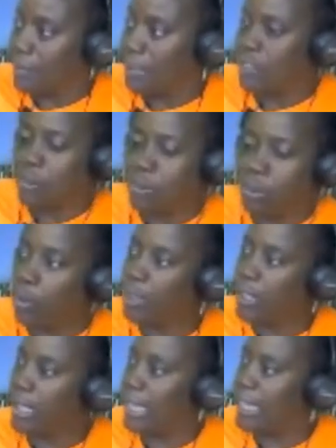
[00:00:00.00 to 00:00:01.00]
It's more
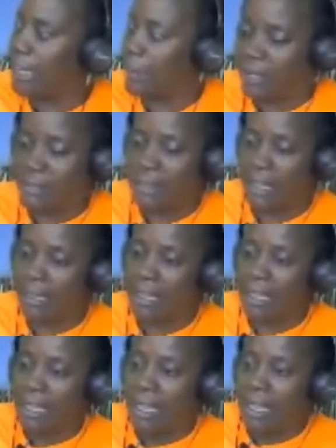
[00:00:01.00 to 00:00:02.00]
than I am. It's
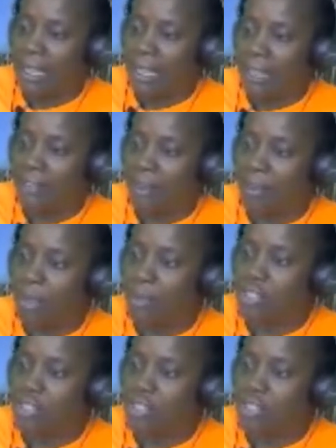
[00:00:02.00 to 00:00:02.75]
about